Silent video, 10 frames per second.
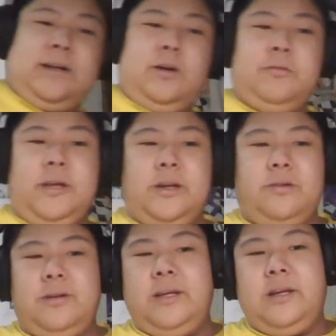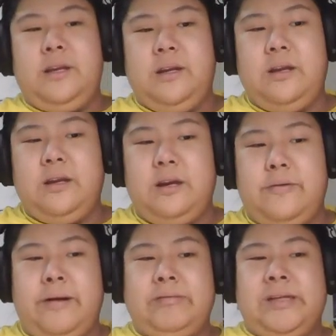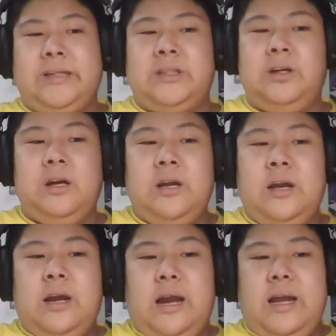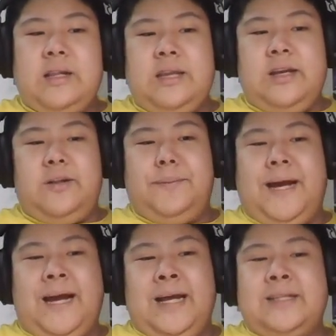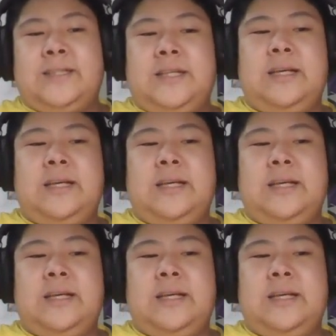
Okidogi, around there. And Teal Mask